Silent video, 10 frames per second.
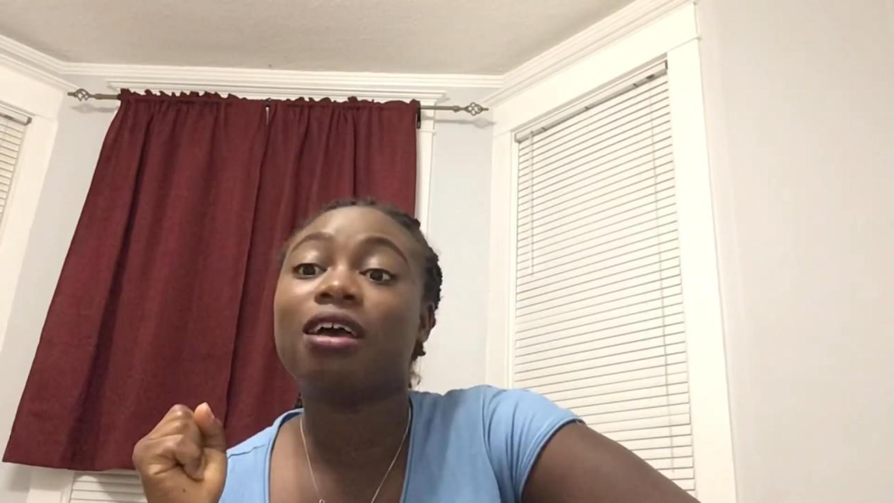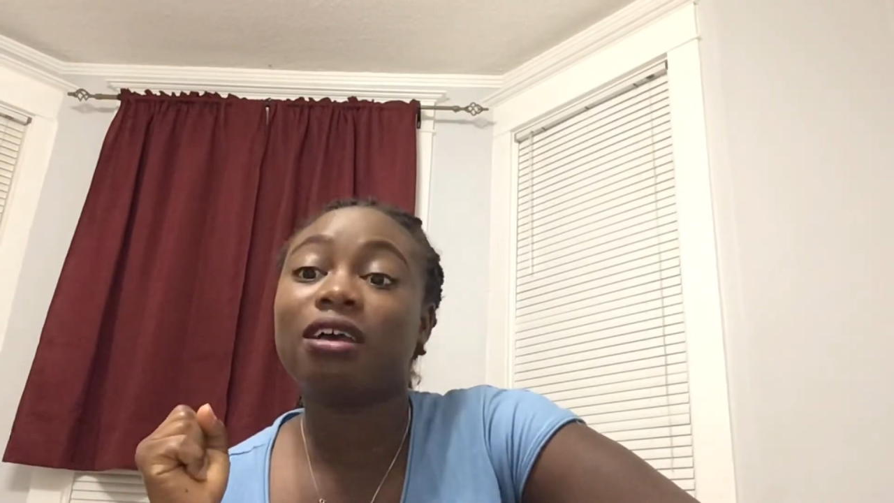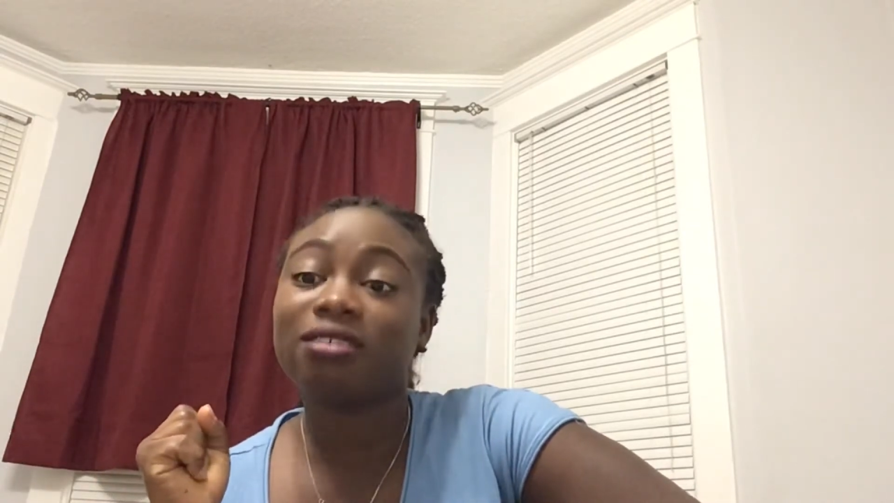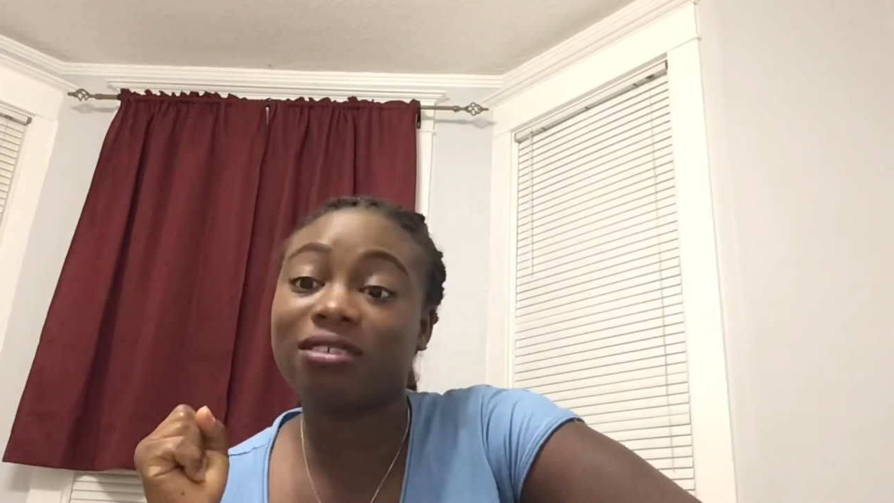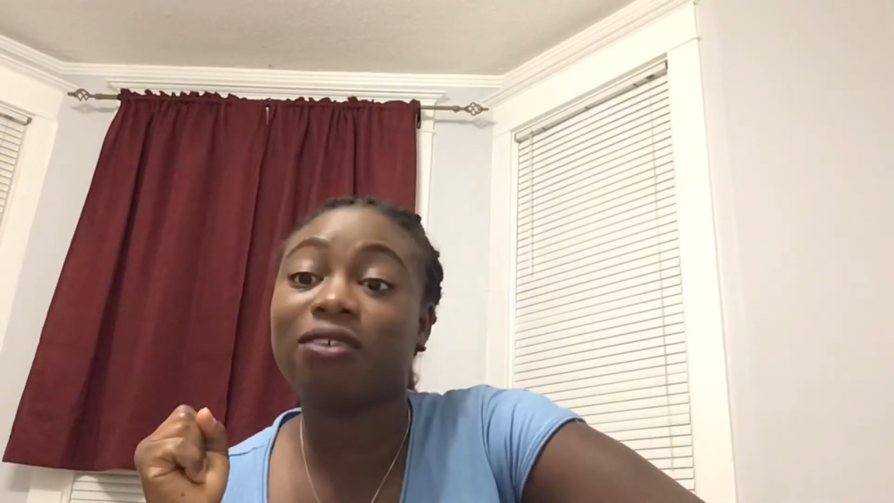
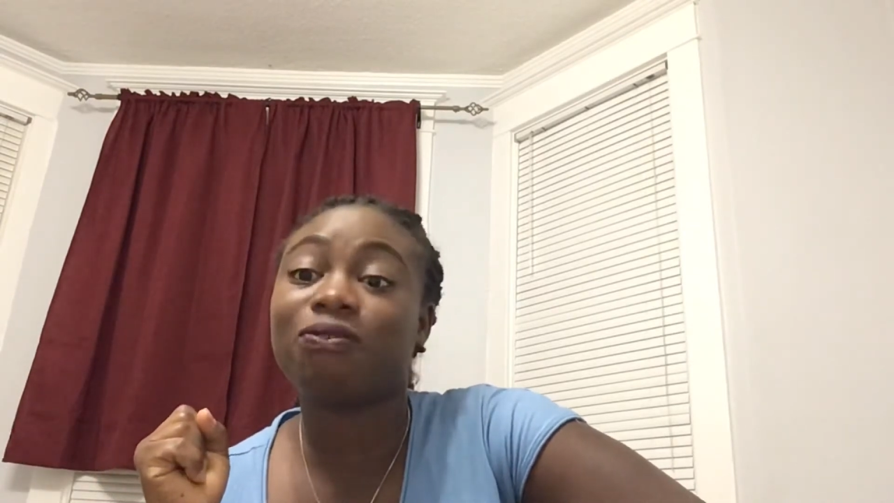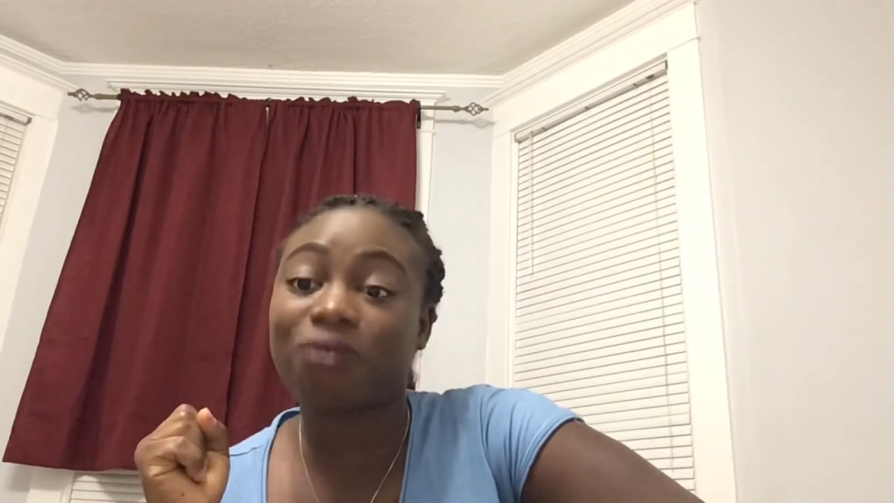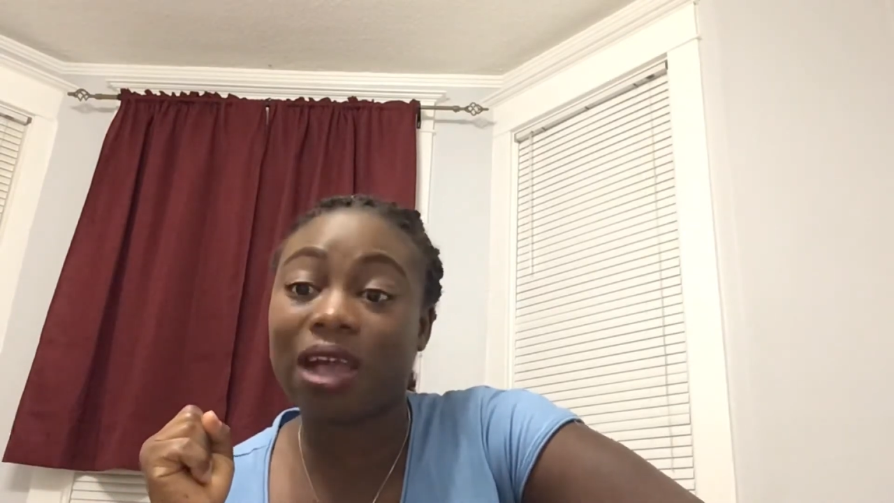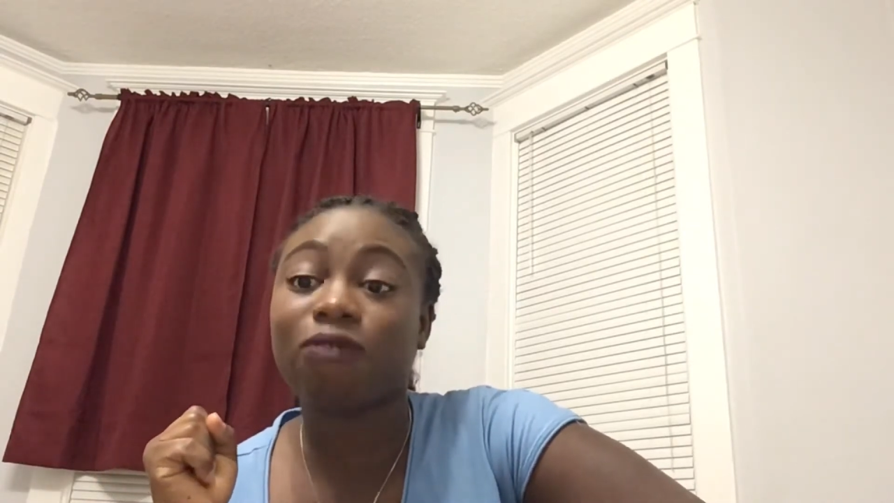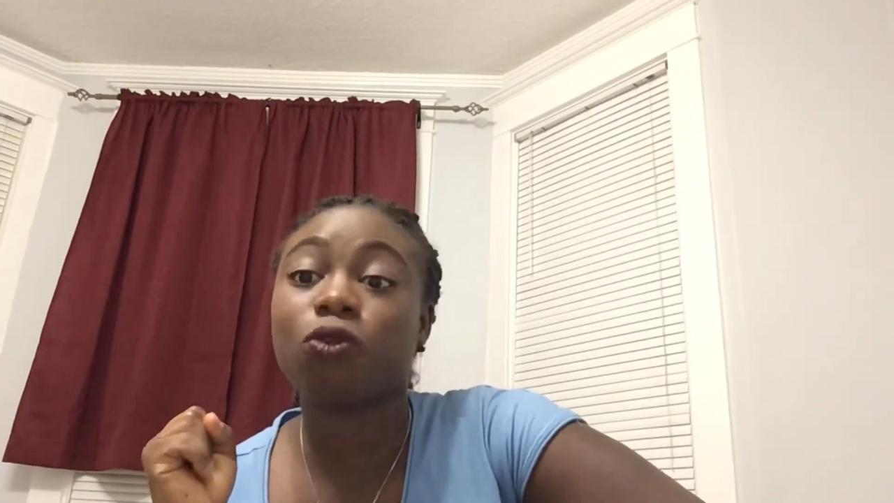season
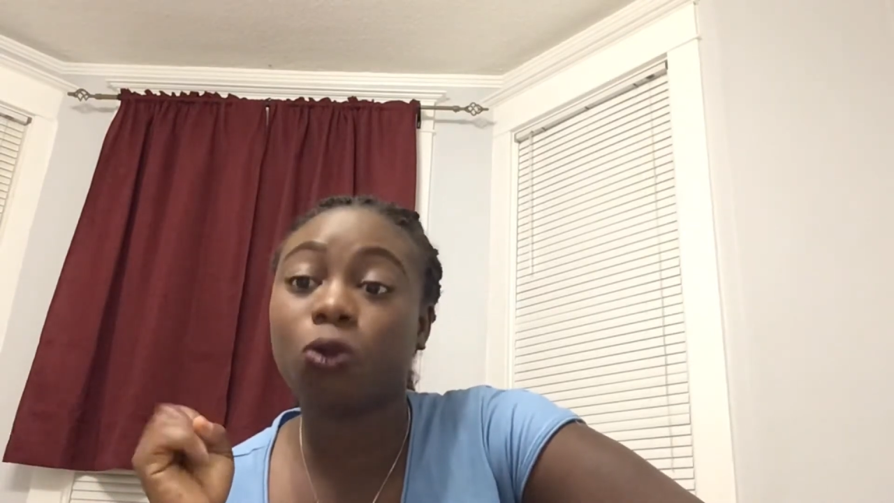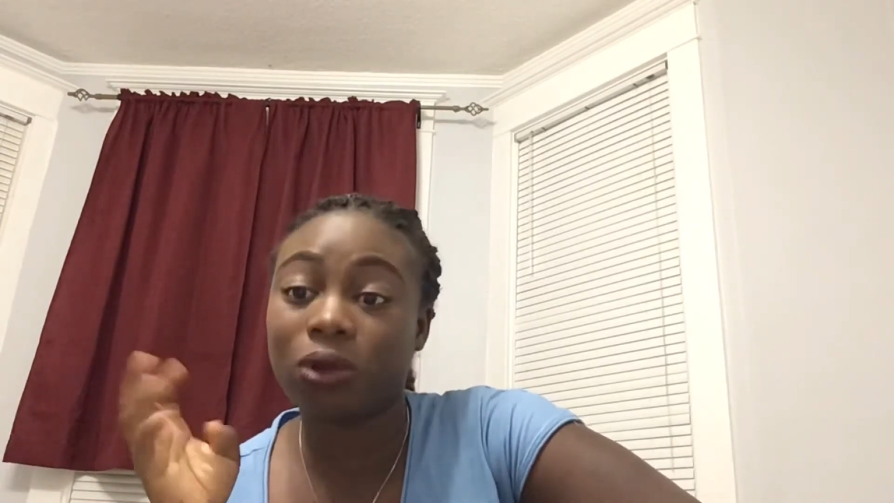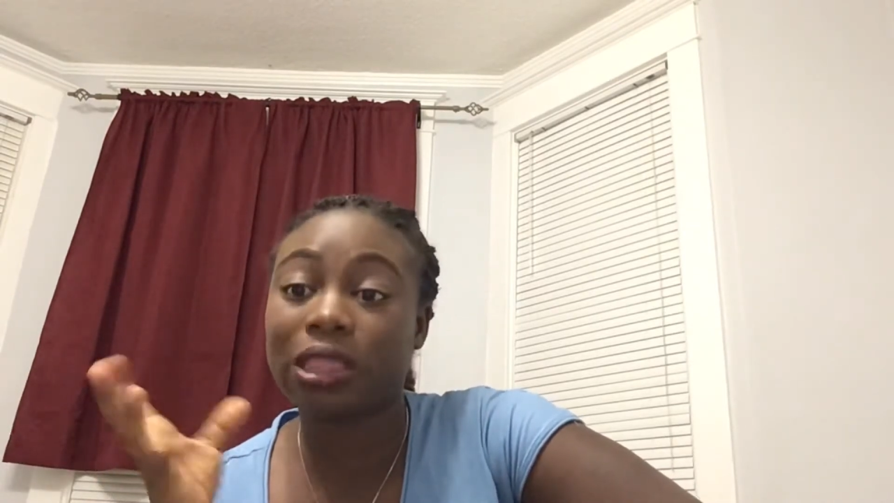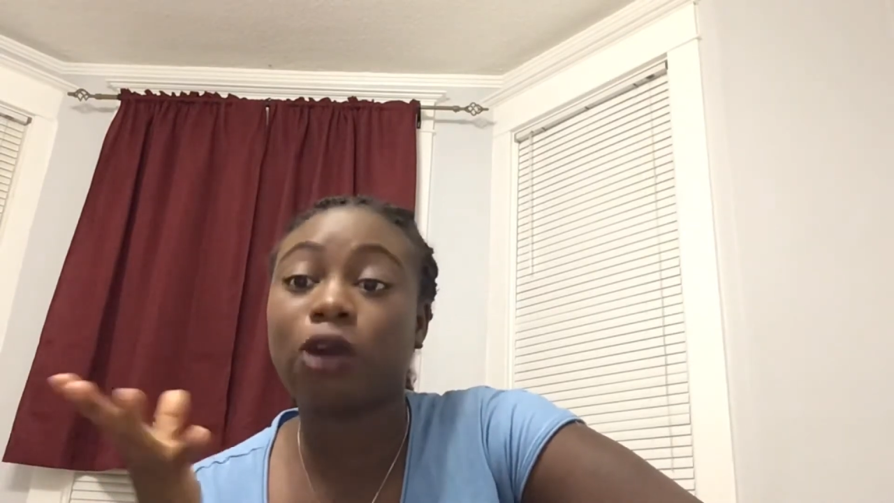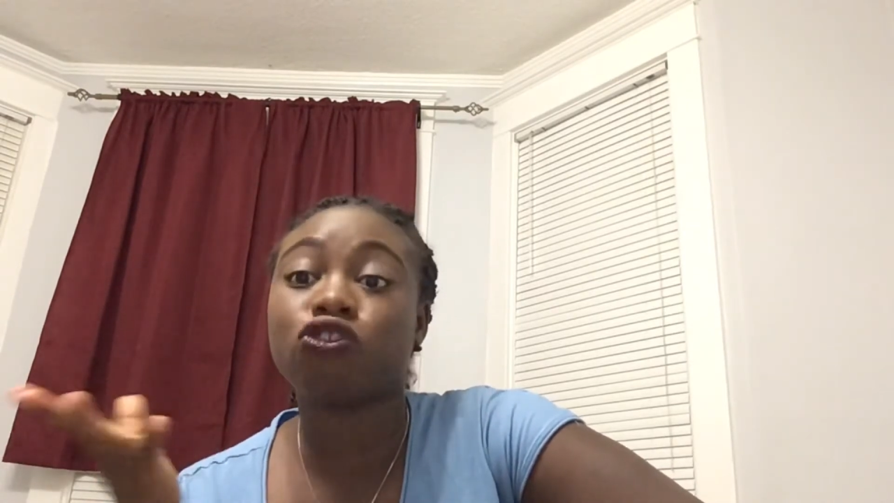5 lockdown